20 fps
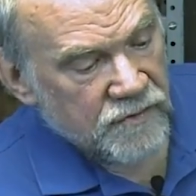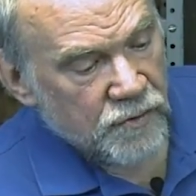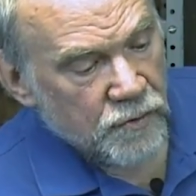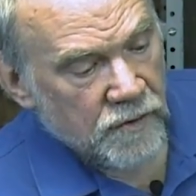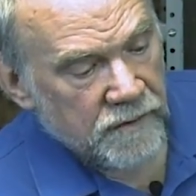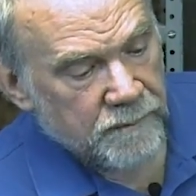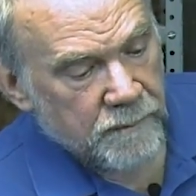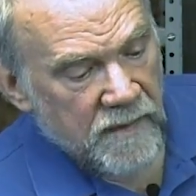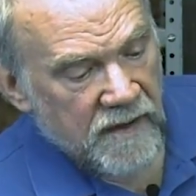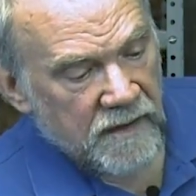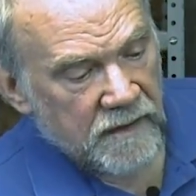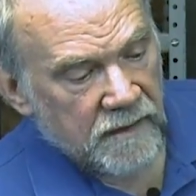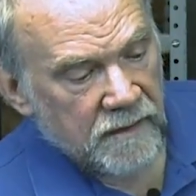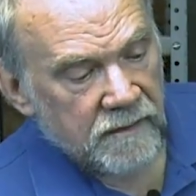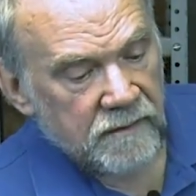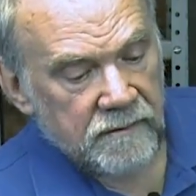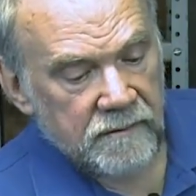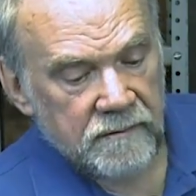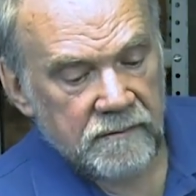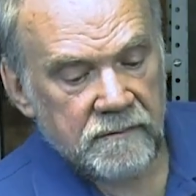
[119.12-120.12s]
To admit
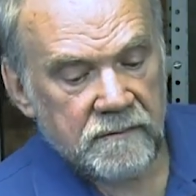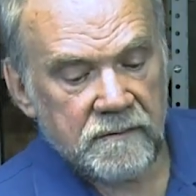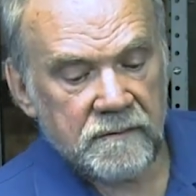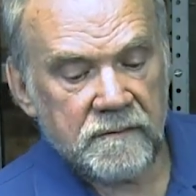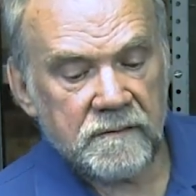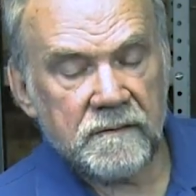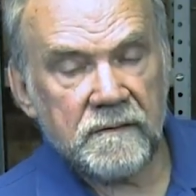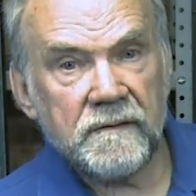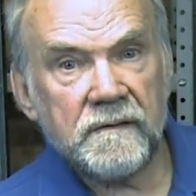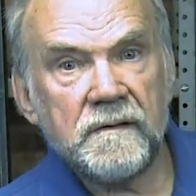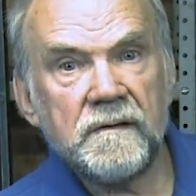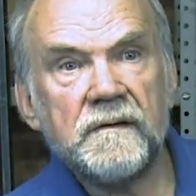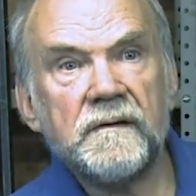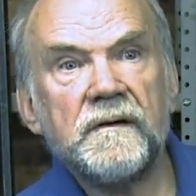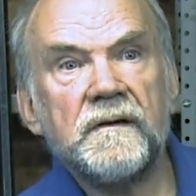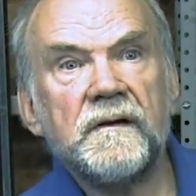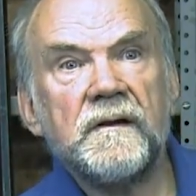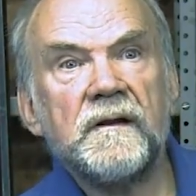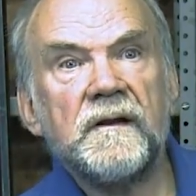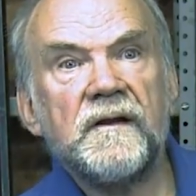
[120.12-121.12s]

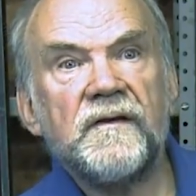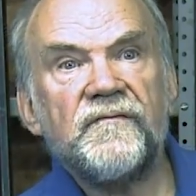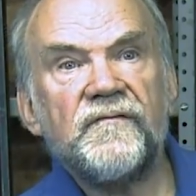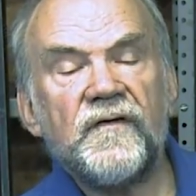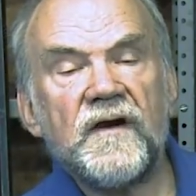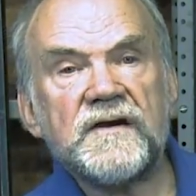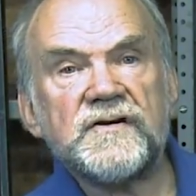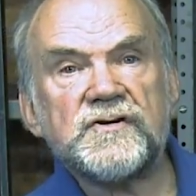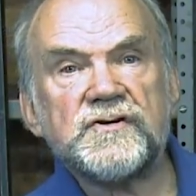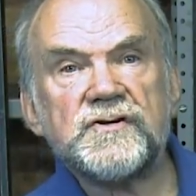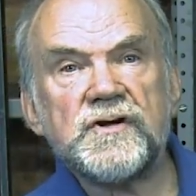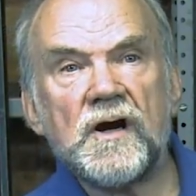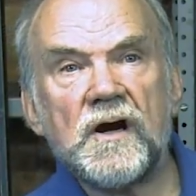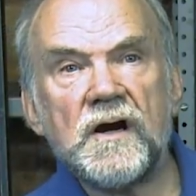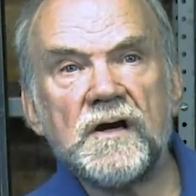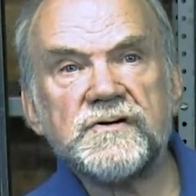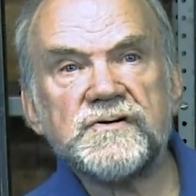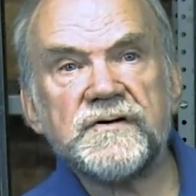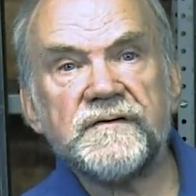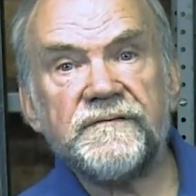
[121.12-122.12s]
a fresh
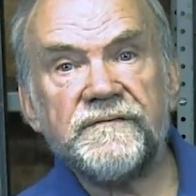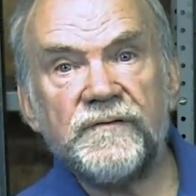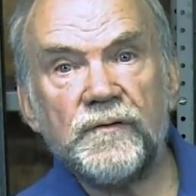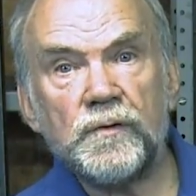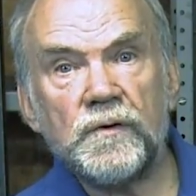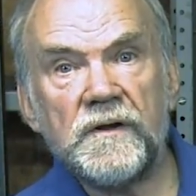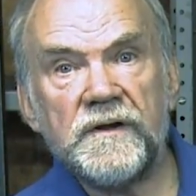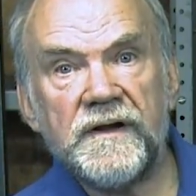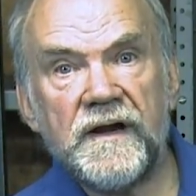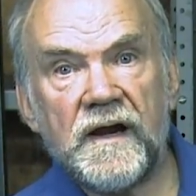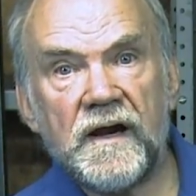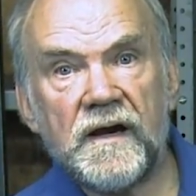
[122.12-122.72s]
charge of fuel and